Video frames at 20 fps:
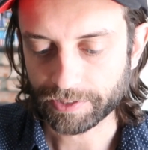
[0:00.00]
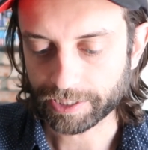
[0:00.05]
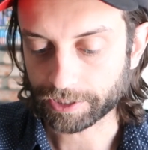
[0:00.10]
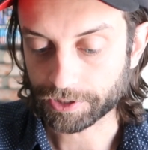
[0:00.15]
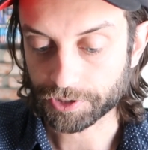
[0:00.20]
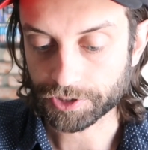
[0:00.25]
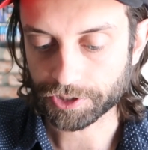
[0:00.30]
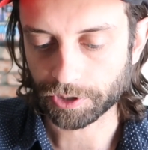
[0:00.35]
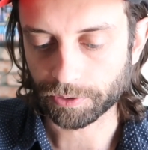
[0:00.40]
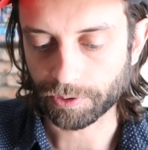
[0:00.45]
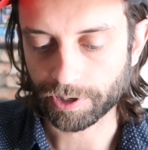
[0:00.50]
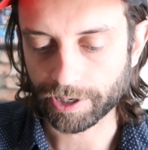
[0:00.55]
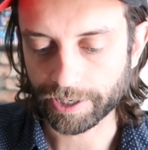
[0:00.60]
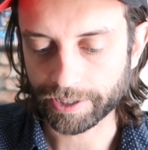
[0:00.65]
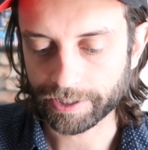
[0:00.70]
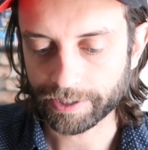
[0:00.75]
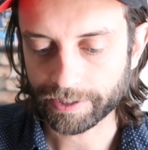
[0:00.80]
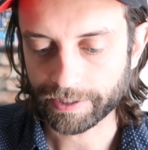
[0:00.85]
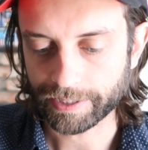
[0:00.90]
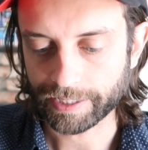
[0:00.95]
and so
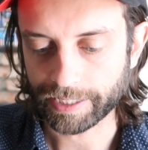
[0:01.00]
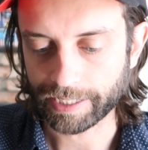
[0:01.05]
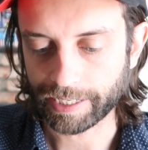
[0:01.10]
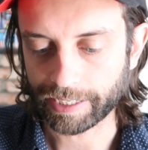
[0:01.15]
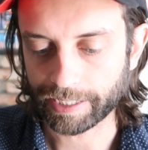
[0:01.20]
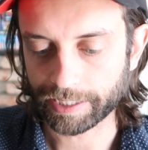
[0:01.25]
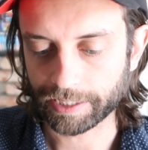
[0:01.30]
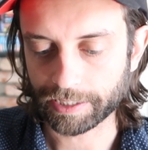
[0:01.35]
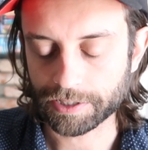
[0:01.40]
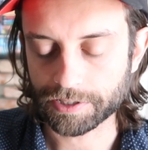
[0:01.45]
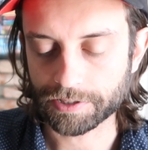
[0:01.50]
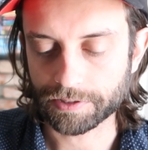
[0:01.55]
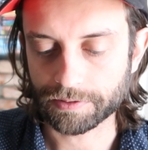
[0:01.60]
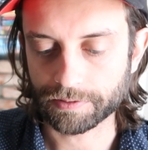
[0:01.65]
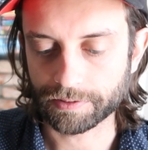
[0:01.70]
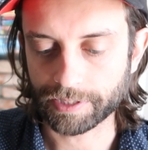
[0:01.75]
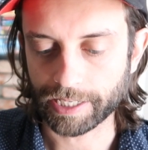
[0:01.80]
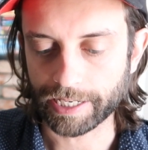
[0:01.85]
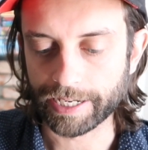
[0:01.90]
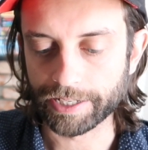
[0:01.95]
on. And
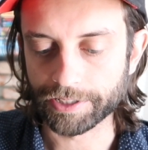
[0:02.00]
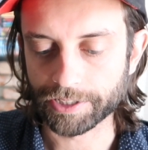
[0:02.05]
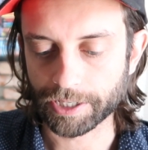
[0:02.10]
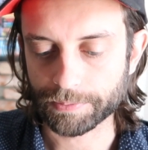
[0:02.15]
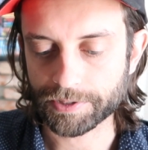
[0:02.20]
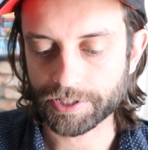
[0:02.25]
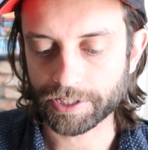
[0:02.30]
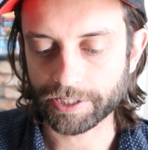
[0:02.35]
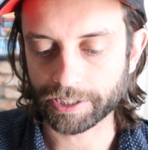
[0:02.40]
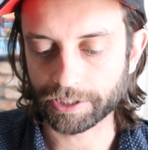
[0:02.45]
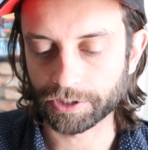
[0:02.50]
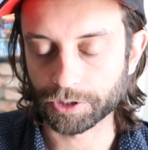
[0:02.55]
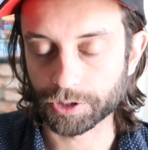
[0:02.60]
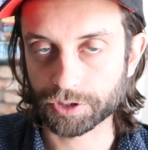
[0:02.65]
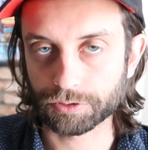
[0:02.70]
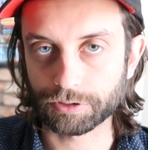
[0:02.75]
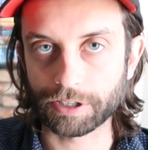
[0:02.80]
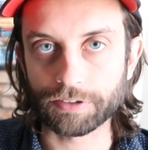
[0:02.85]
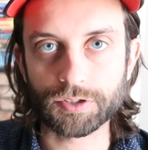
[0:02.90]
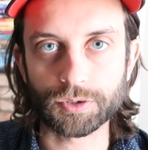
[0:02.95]
they end up sitting in
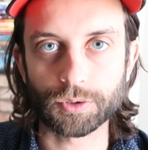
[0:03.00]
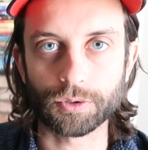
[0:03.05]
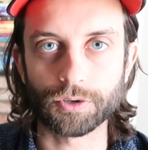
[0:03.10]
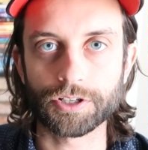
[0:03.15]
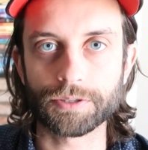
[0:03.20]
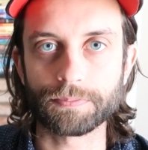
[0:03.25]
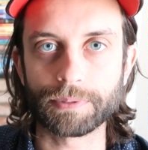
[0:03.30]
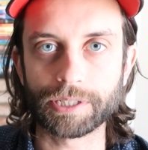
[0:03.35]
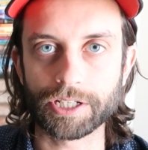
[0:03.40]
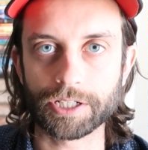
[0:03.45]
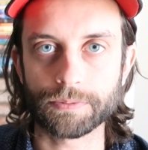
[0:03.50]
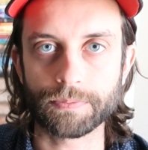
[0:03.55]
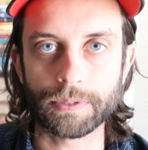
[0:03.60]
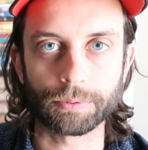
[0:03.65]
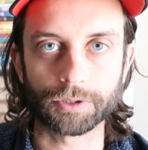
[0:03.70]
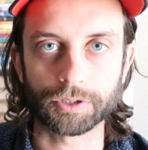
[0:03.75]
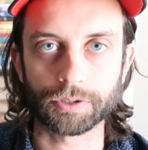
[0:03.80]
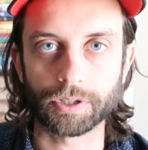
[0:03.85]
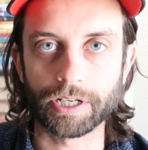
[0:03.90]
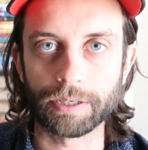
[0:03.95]
those thrift stores because
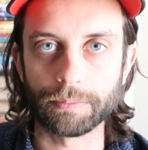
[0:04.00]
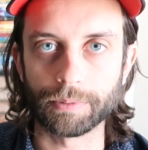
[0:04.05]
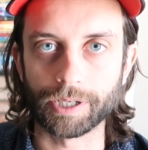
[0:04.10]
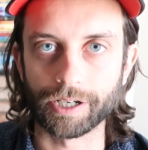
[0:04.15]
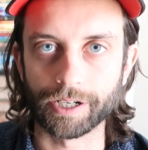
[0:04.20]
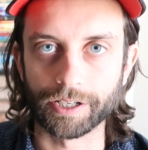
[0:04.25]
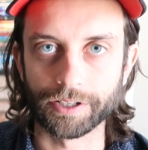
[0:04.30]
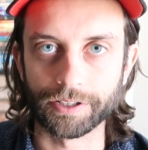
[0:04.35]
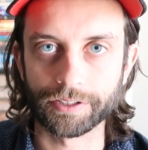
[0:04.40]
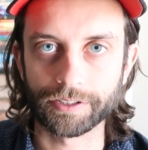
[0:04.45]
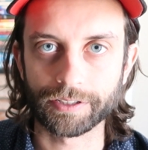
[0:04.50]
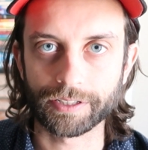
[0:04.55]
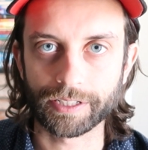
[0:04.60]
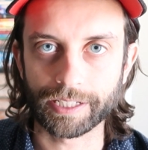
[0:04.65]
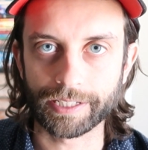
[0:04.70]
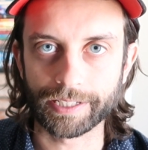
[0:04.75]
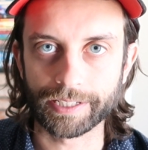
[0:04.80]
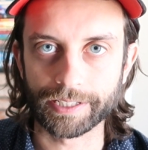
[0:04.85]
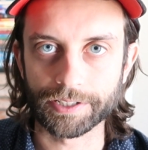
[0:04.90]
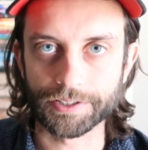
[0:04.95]
people try them on
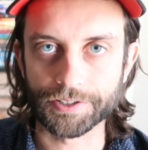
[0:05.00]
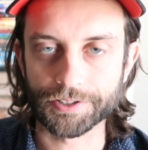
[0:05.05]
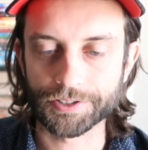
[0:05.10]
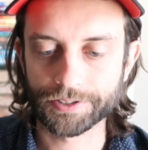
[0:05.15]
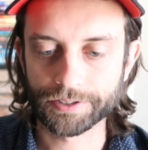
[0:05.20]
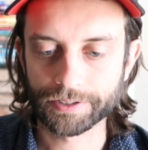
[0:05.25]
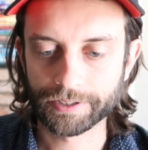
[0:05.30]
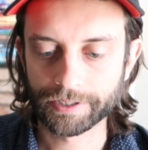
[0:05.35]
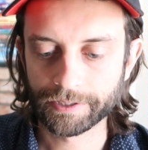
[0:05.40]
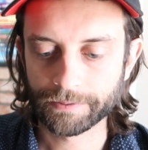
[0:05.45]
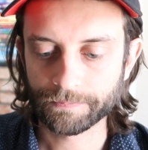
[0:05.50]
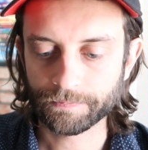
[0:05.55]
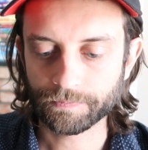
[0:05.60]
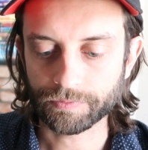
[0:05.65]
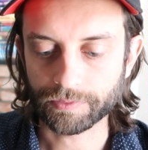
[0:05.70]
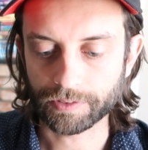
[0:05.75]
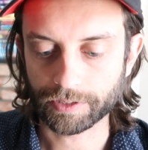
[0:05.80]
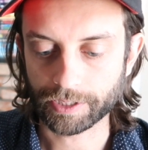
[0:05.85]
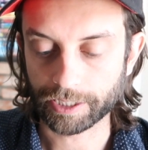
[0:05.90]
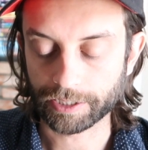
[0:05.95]
and
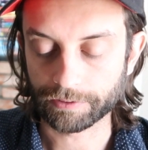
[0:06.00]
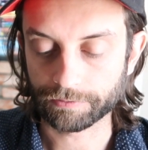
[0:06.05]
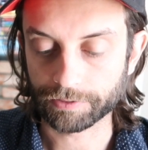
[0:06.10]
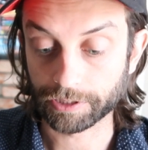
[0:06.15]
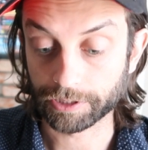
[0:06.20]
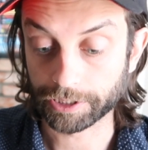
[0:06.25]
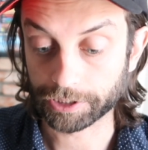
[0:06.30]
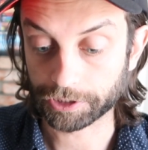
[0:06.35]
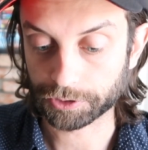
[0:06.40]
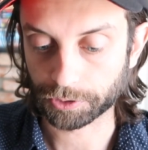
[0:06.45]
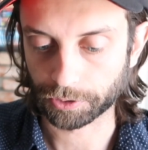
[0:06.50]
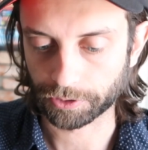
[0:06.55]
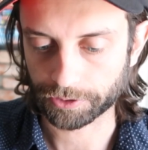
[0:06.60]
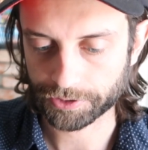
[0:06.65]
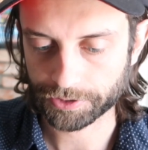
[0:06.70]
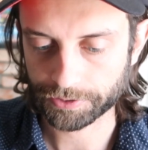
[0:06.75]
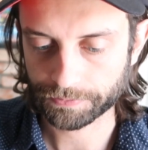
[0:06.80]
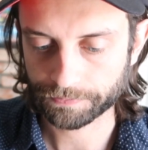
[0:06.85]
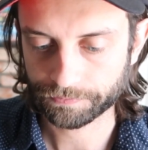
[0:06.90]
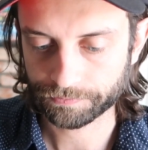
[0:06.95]
they fit like
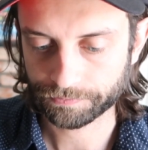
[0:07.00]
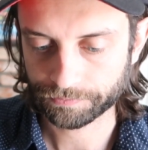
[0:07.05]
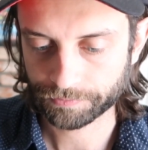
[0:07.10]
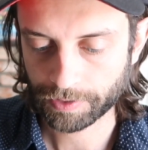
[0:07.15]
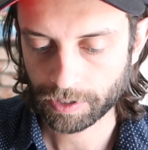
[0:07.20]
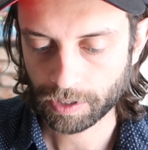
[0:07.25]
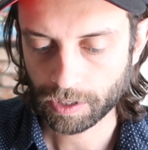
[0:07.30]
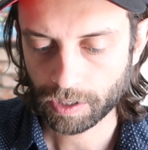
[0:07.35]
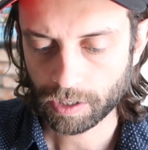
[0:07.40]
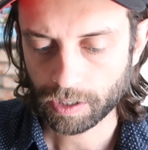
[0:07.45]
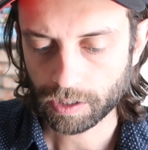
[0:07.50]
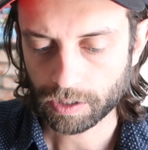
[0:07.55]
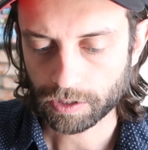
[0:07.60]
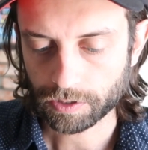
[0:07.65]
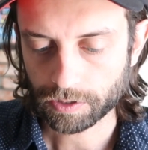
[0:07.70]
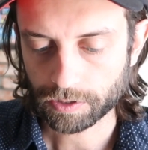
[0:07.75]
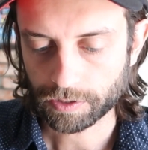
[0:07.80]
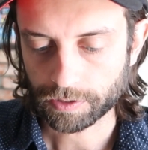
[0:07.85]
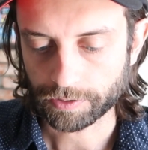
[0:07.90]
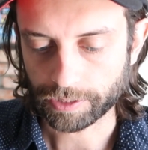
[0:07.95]
shorts.
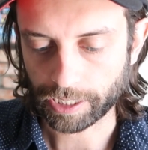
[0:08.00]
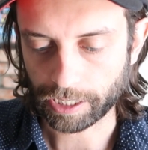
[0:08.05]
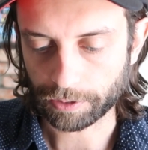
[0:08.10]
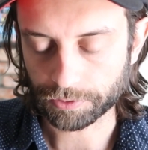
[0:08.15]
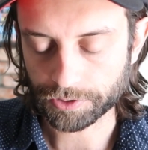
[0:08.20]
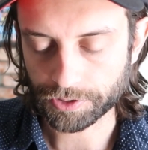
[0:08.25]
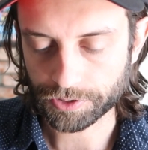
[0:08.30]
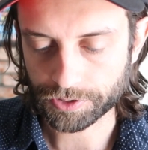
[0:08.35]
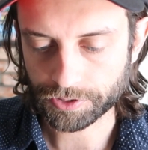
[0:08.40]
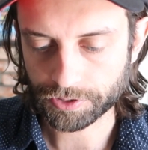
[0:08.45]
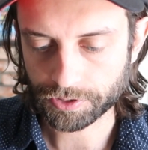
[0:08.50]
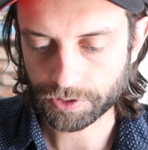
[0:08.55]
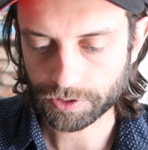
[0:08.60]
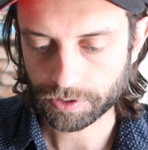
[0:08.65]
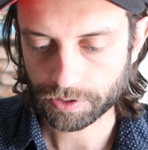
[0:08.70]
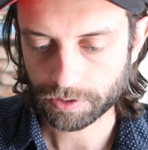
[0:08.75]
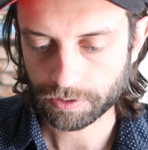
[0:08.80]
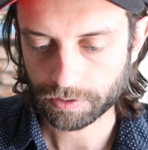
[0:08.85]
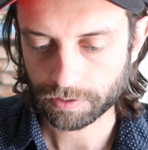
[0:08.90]
That was